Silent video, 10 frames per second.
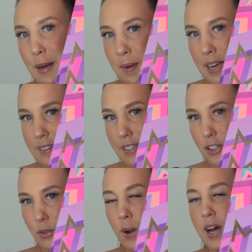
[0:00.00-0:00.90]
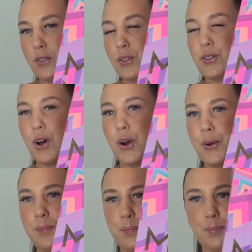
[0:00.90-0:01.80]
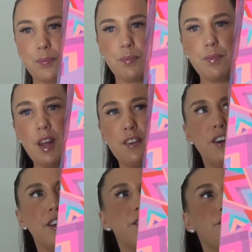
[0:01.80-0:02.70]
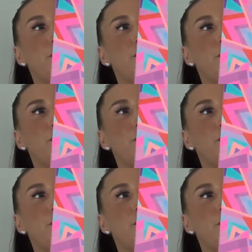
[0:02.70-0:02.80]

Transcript: amazing as well. So first and